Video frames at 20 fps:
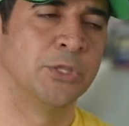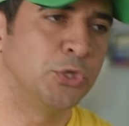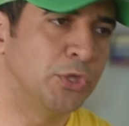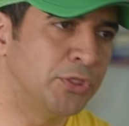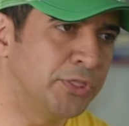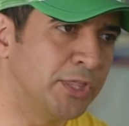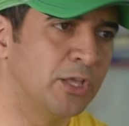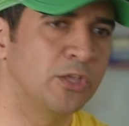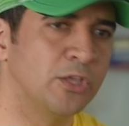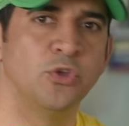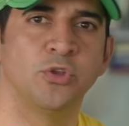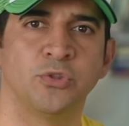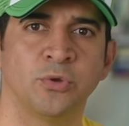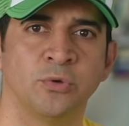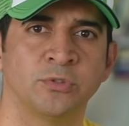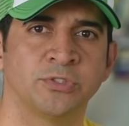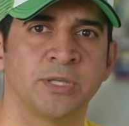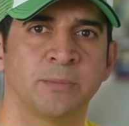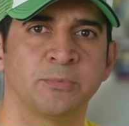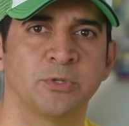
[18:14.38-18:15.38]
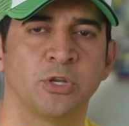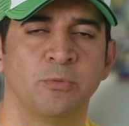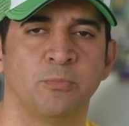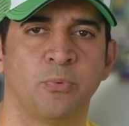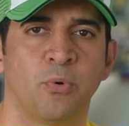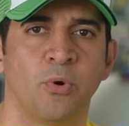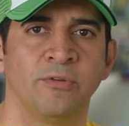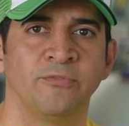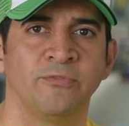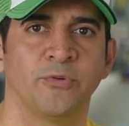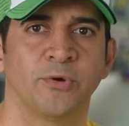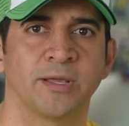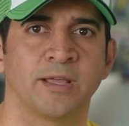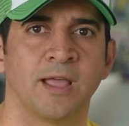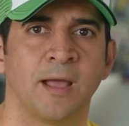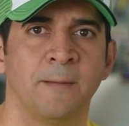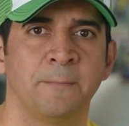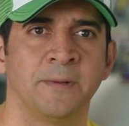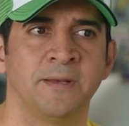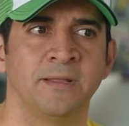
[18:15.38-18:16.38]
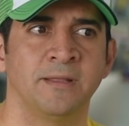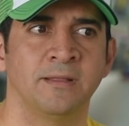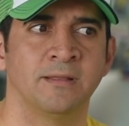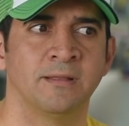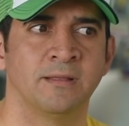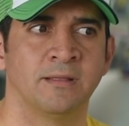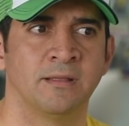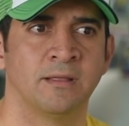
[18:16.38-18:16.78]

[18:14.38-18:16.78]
You think you're doing something important for the company?